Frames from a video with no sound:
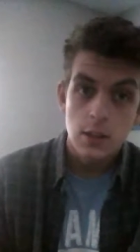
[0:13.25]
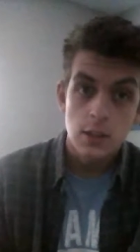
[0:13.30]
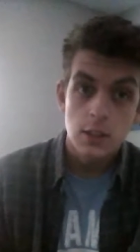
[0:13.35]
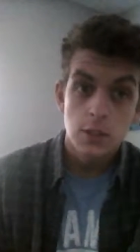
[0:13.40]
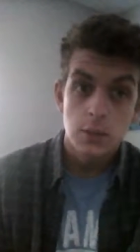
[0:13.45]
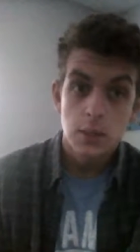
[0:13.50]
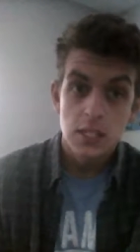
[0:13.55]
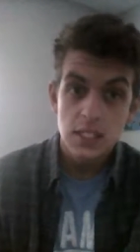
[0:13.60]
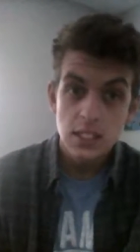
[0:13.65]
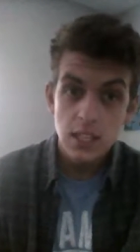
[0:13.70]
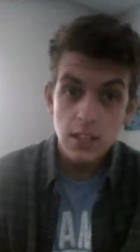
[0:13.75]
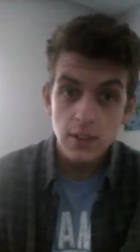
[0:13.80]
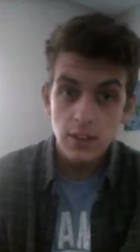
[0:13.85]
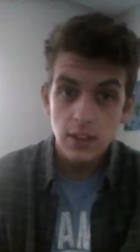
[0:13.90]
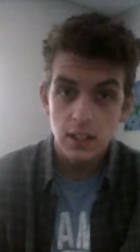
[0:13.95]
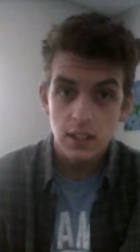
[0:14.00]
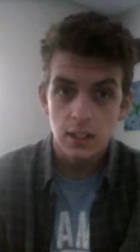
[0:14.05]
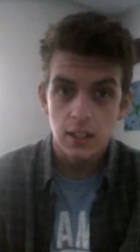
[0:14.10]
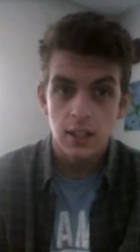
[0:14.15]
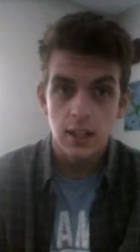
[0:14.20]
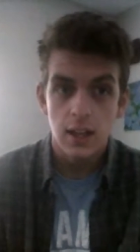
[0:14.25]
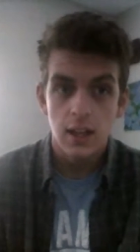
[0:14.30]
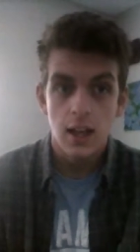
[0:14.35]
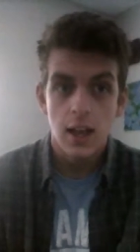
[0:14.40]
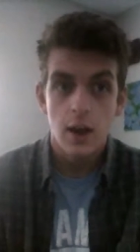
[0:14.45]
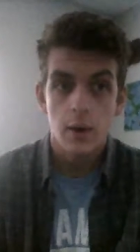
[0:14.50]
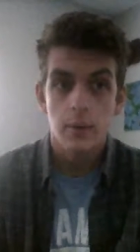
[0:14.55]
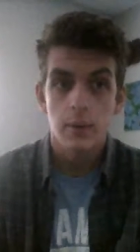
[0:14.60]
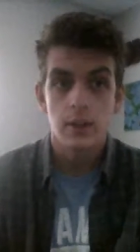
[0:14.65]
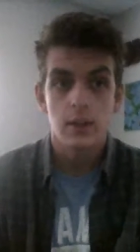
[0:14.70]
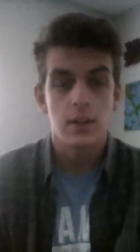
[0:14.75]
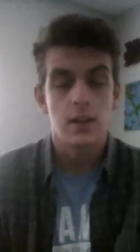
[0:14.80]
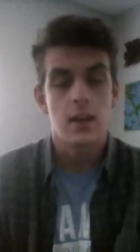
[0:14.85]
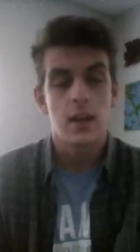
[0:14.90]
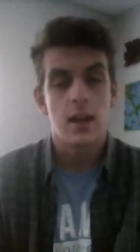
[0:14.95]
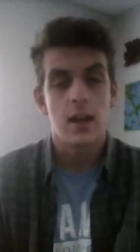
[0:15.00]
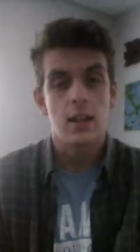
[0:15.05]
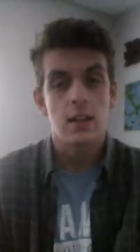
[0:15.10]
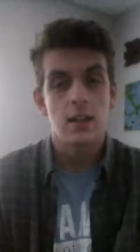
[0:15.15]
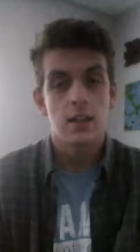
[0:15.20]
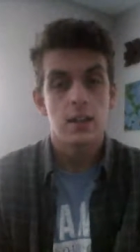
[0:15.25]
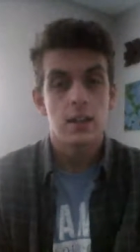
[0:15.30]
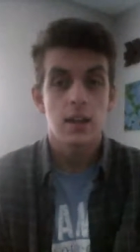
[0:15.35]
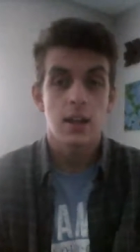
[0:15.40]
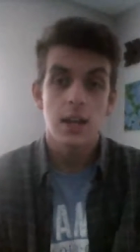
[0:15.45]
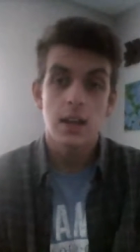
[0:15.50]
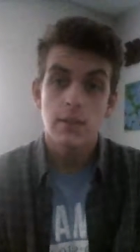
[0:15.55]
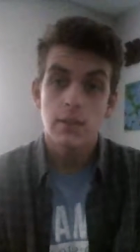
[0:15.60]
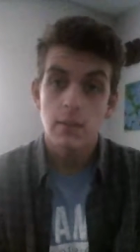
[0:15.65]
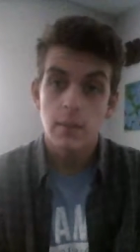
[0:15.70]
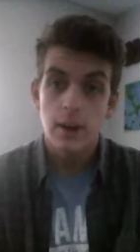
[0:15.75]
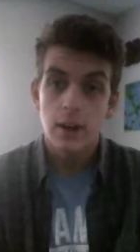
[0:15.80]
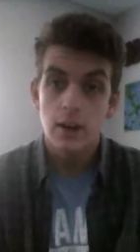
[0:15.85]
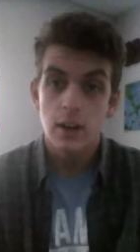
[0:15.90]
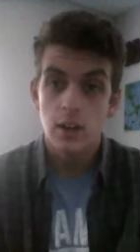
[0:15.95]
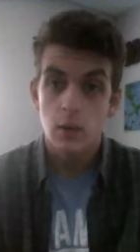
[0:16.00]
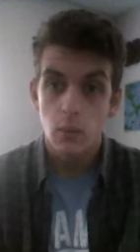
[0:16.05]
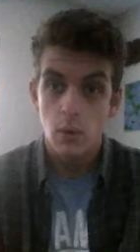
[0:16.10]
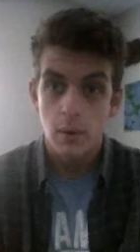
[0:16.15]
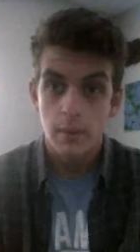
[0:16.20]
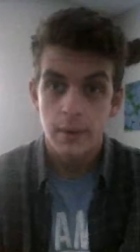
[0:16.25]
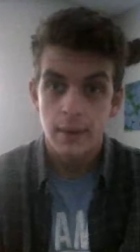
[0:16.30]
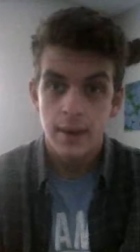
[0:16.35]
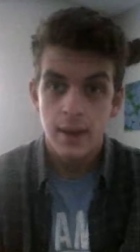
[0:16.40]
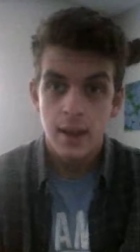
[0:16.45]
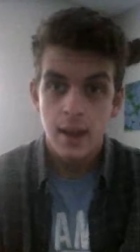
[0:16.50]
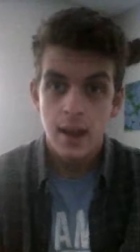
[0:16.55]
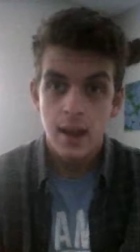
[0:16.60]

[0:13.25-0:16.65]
Specifically, I'll be looking at the Native American woman